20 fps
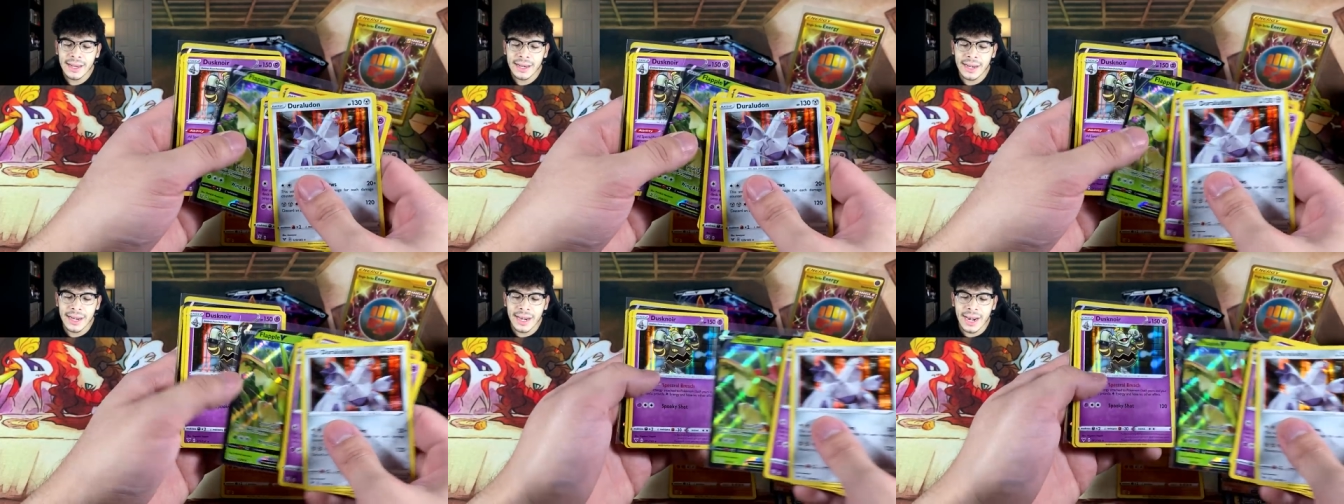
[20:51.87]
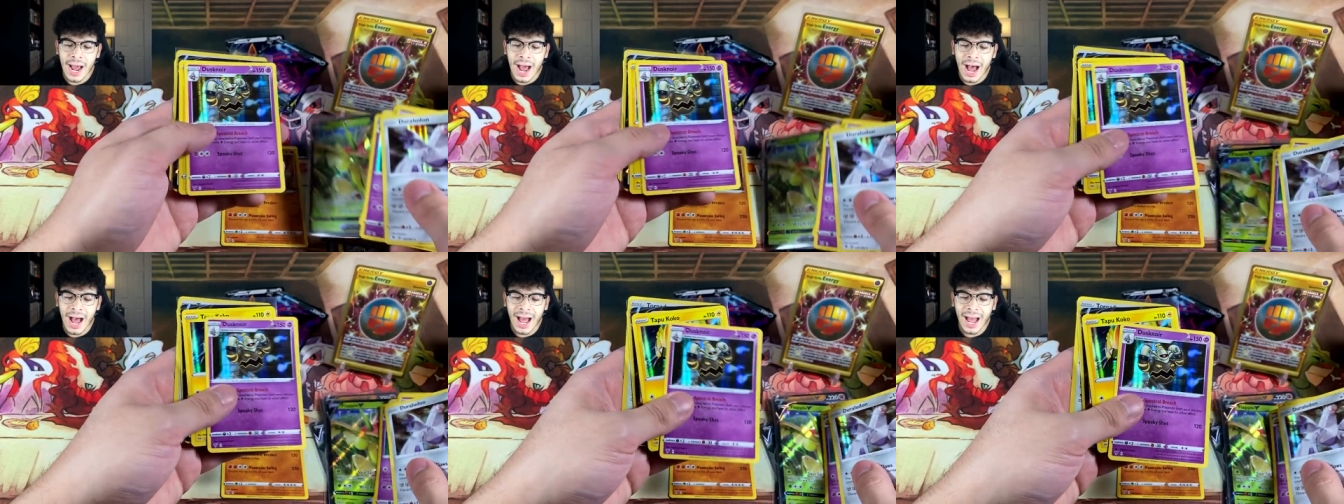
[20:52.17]

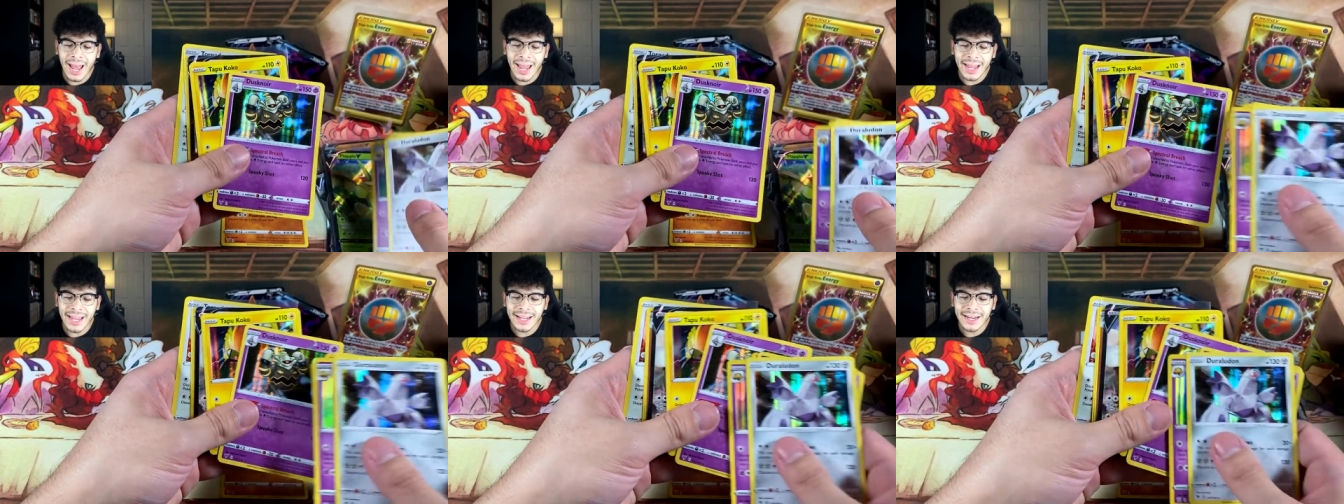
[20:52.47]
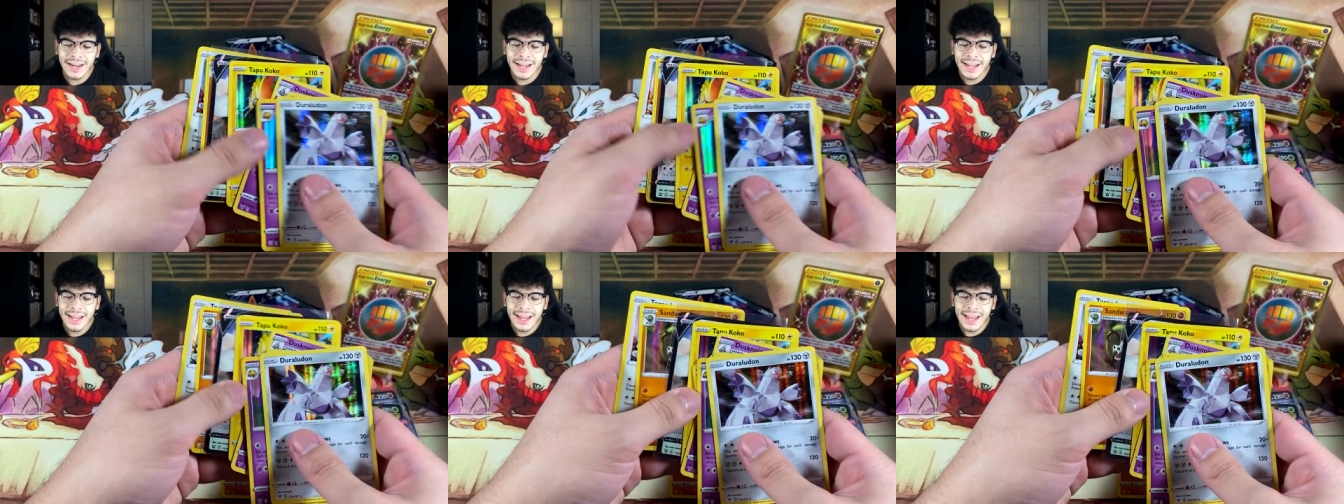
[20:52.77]

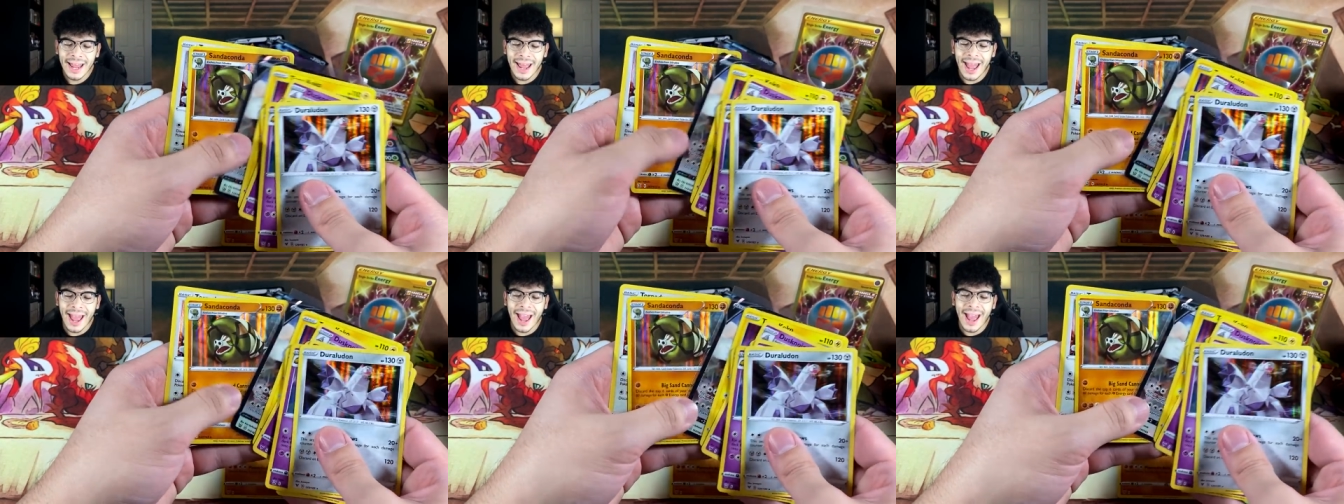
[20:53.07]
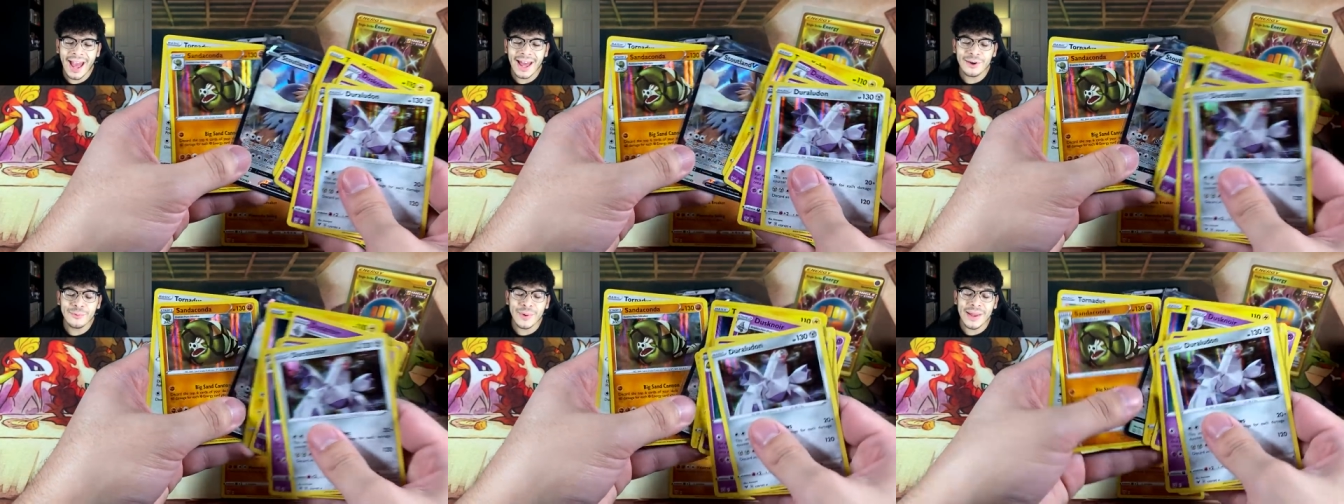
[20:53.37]
nine,
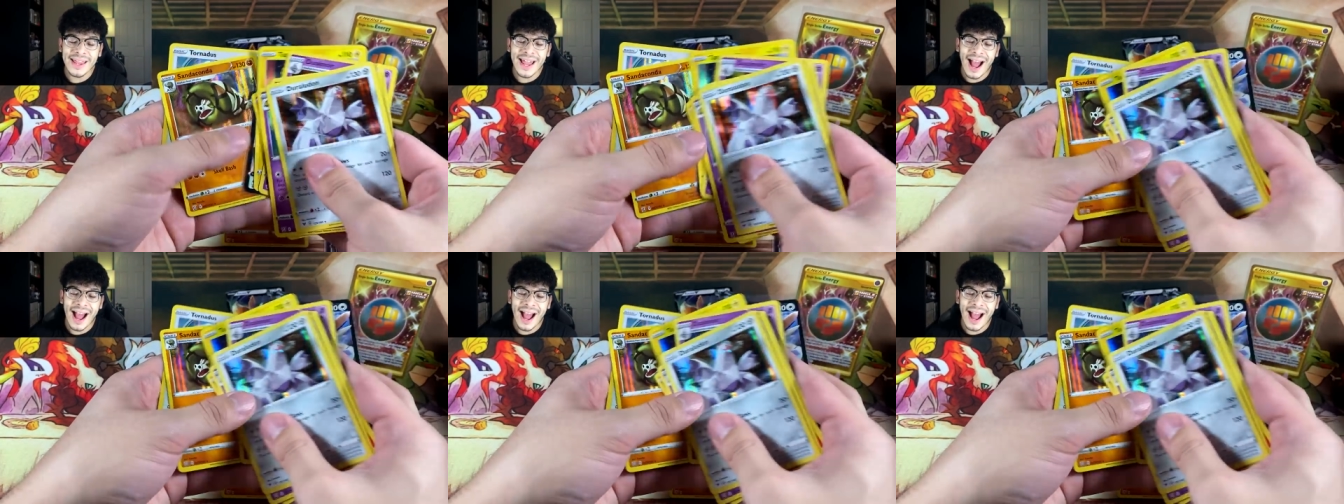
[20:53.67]
and we